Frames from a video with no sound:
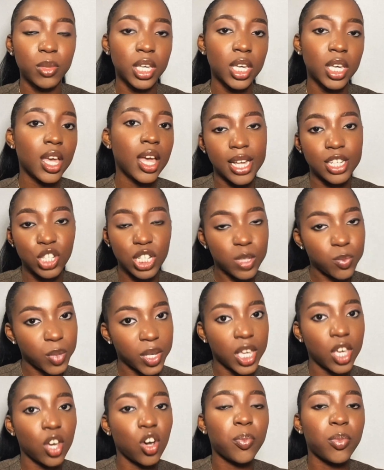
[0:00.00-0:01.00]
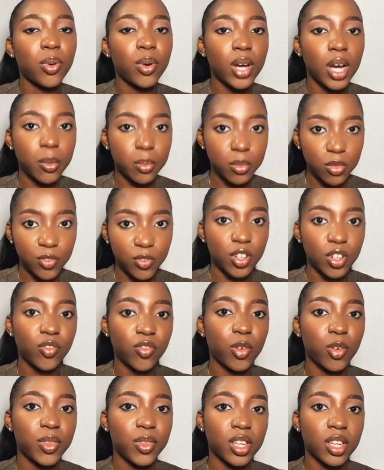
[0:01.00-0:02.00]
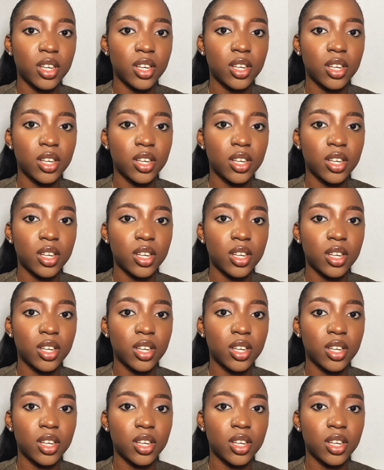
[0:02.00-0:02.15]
and just pick it up and move on from there.